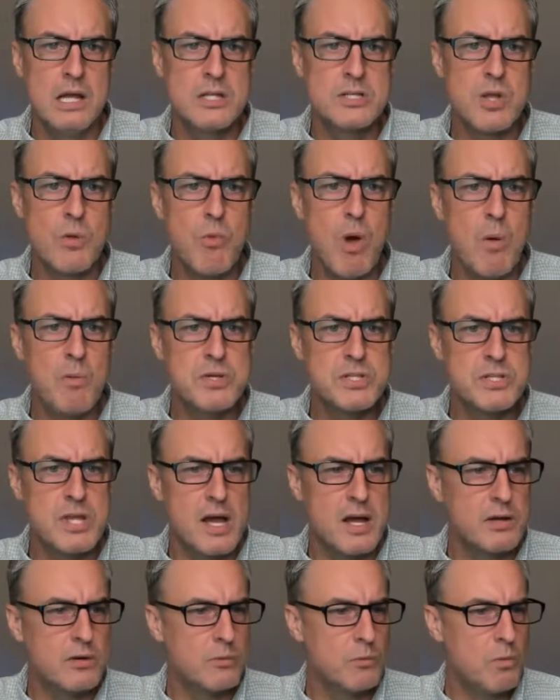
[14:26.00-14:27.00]
So what was
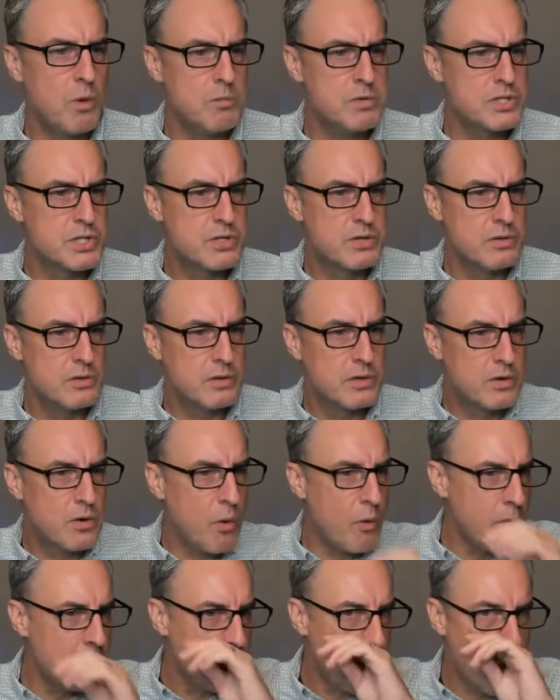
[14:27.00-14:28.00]
what was
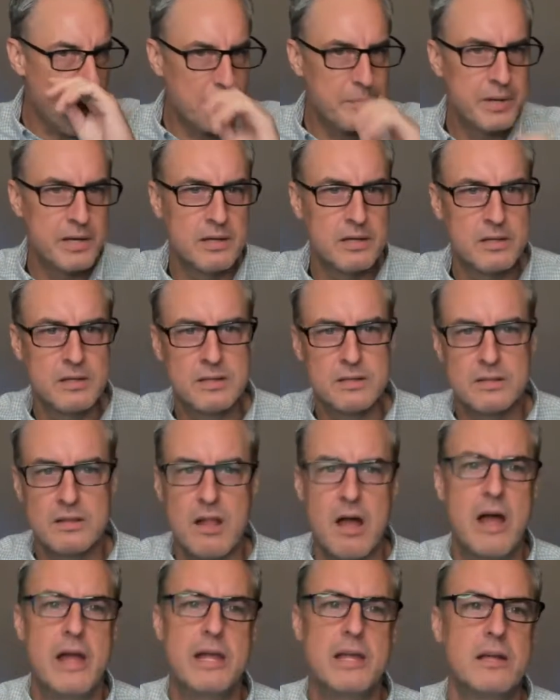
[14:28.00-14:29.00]
growing up
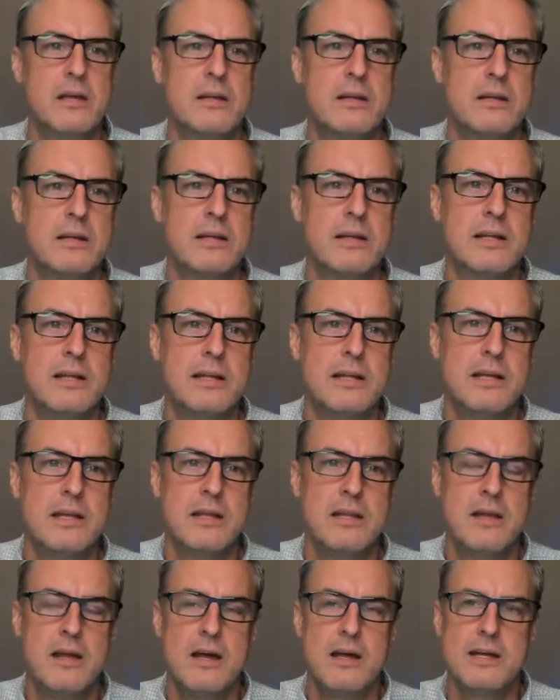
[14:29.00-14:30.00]
like
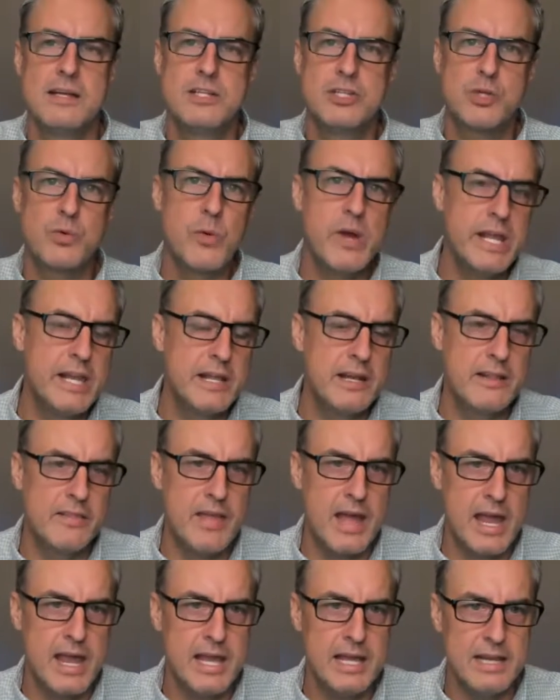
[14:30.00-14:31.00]
in, uh, in Sweden in
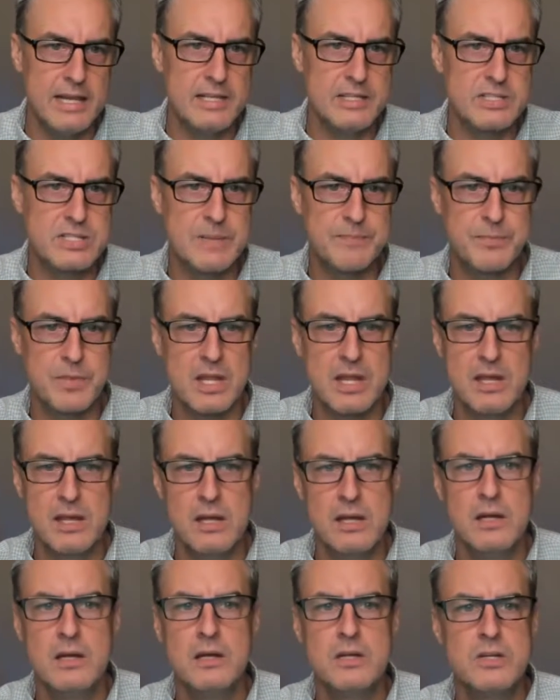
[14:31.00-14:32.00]
the 80s.
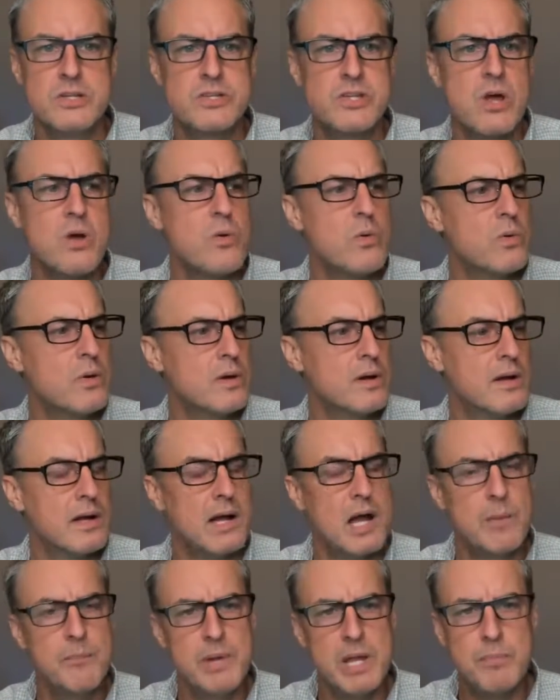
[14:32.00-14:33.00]
So
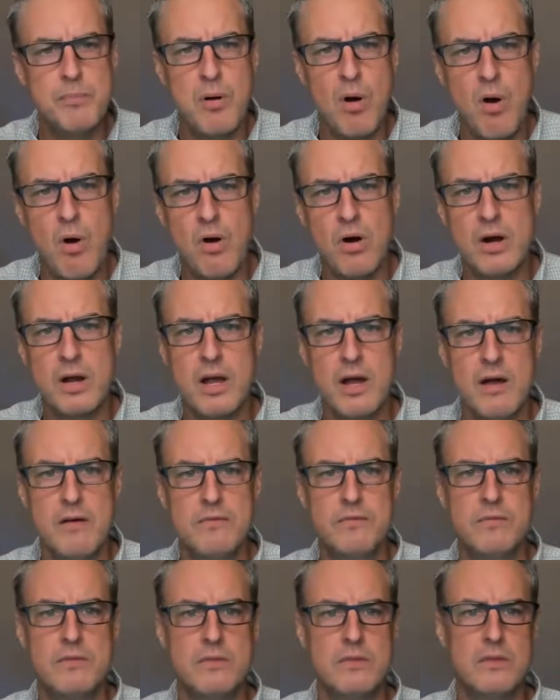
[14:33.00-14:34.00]
a big part
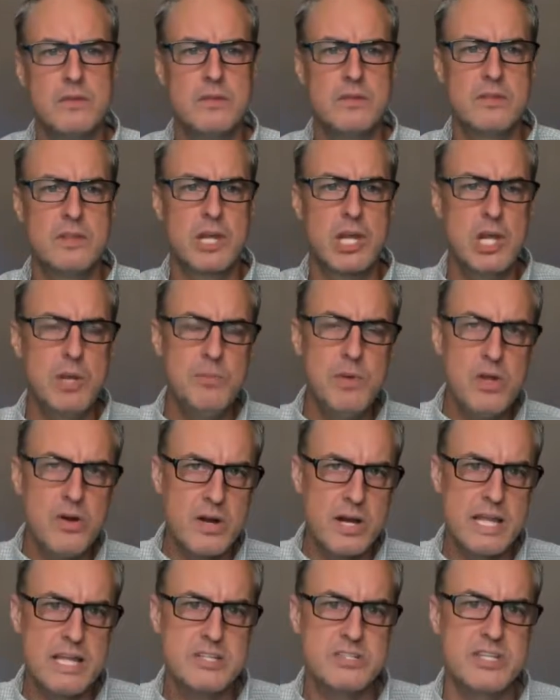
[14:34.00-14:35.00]
of the
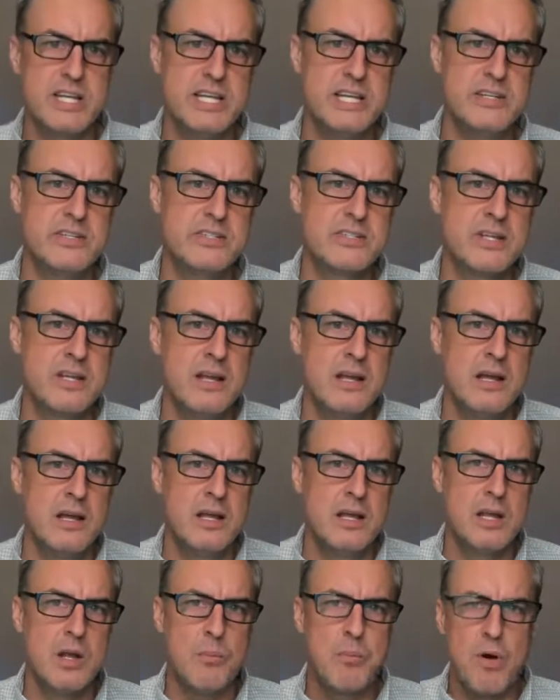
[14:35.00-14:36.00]
community sees
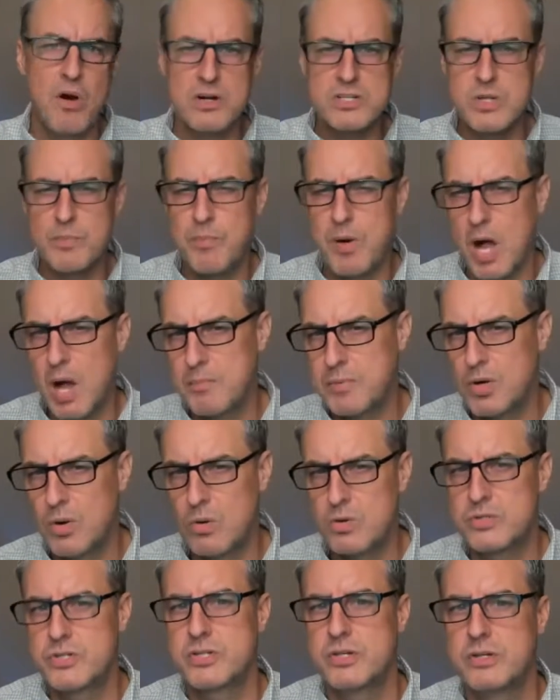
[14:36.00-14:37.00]
you know parts of pop
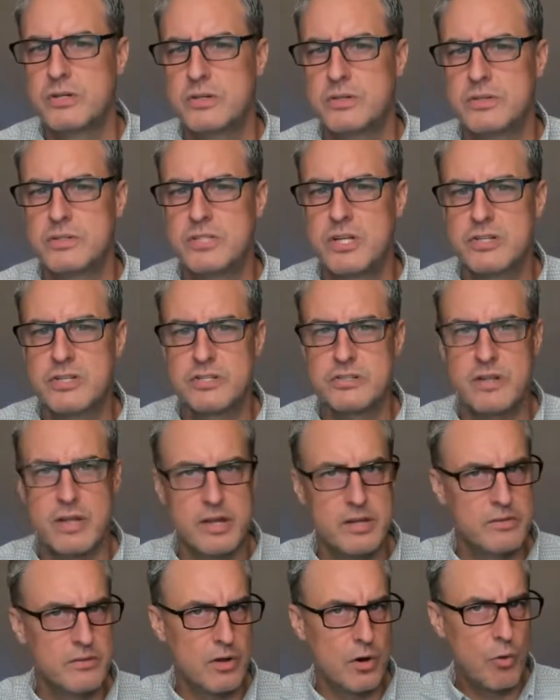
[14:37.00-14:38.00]
culture such as
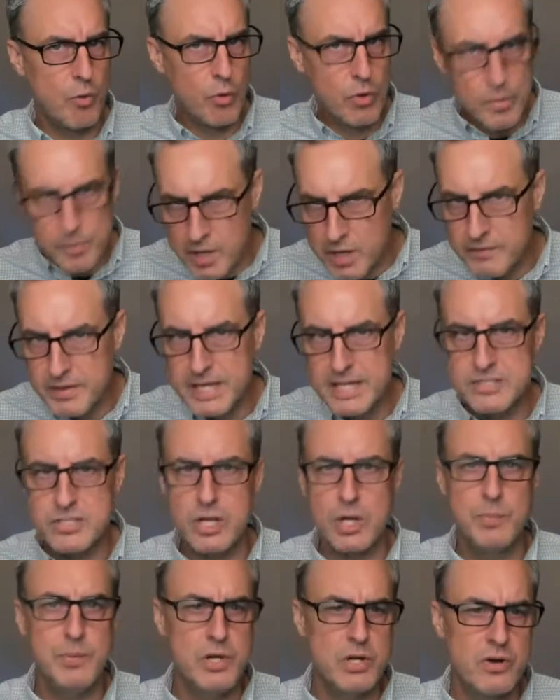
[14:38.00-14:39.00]
like the horror movies
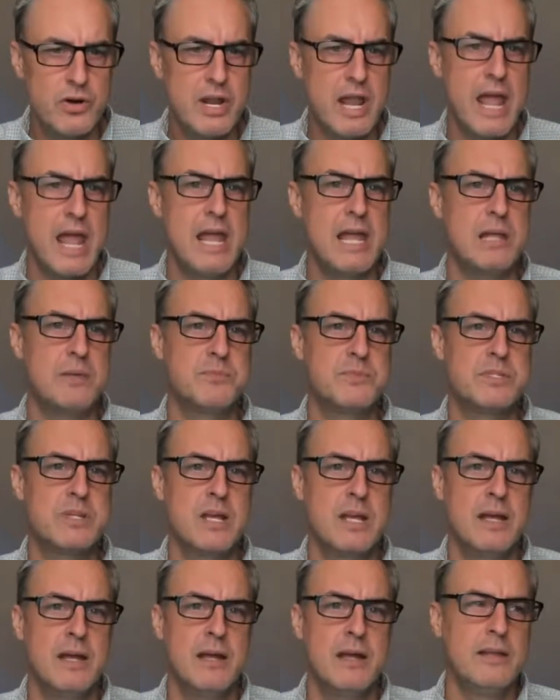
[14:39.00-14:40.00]
and computer games,
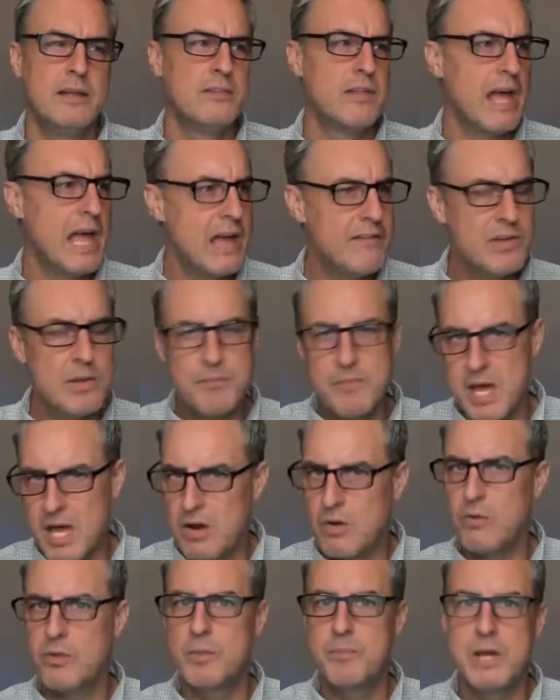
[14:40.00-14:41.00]
the heavy
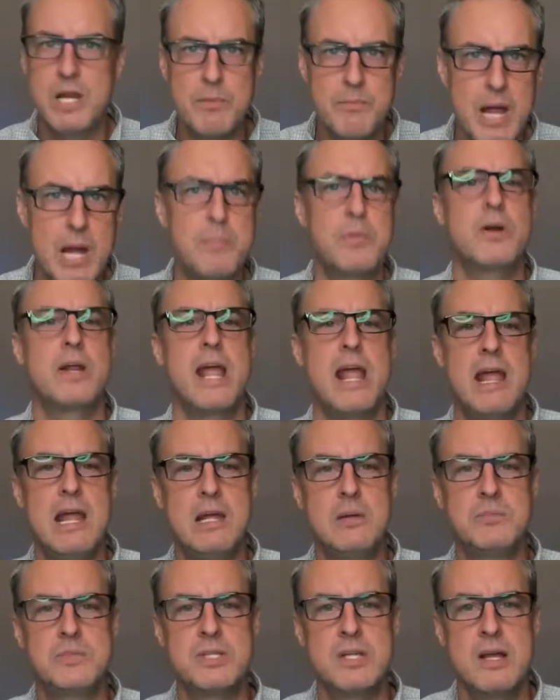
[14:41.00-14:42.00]
metal, the pen and paper
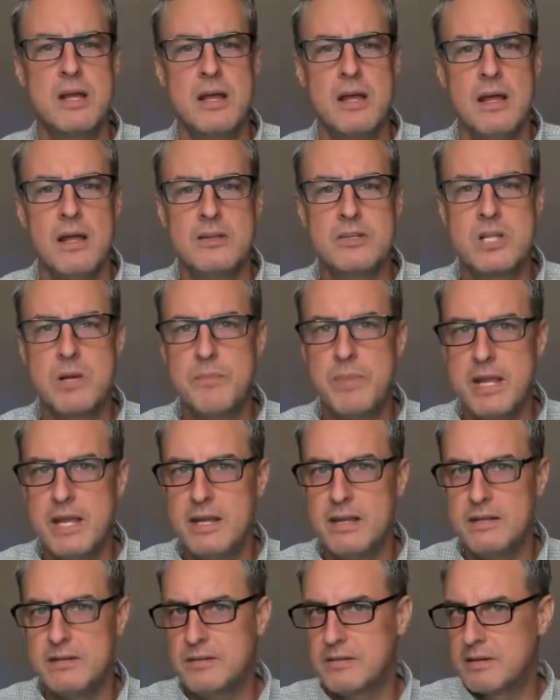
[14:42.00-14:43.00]
games to
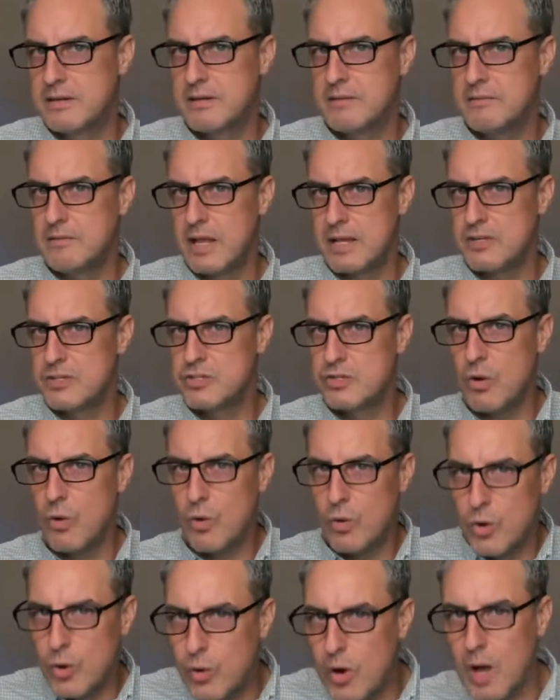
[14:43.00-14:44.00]
be like
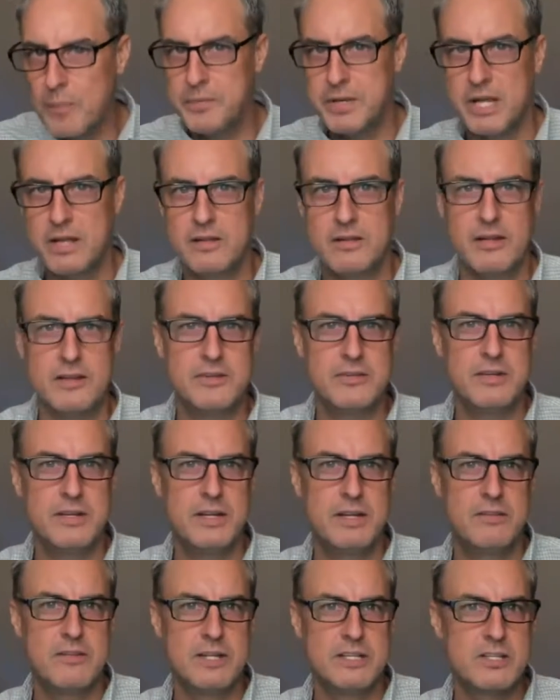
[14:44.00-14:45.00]
soul corrupting. Like
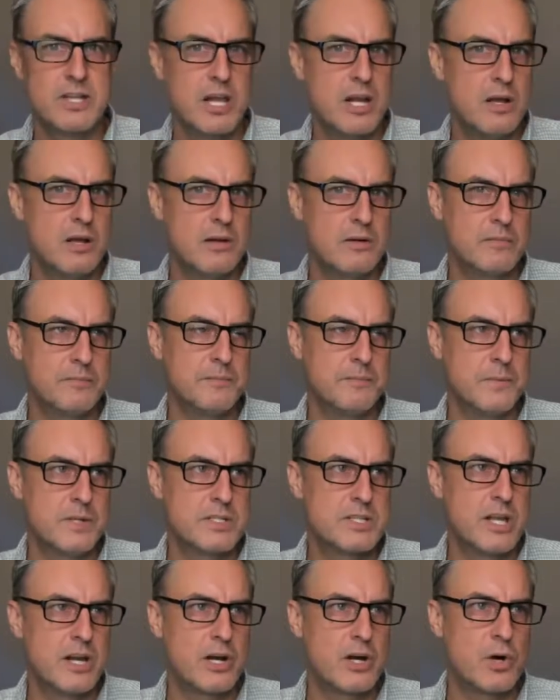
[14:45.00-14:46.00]
it's gonna
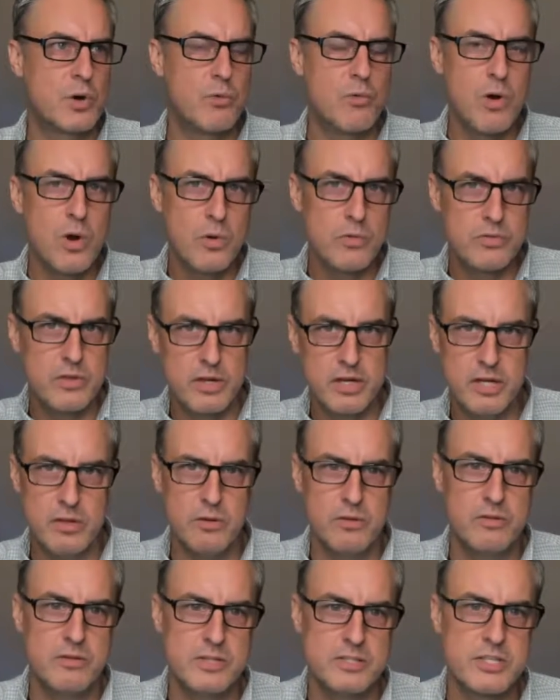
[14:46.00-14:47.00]
it's gonna corrode the
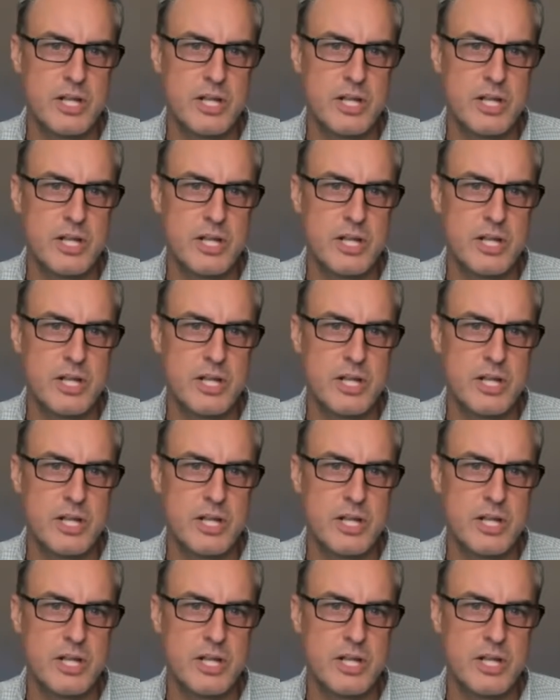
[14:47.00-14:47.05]
youth.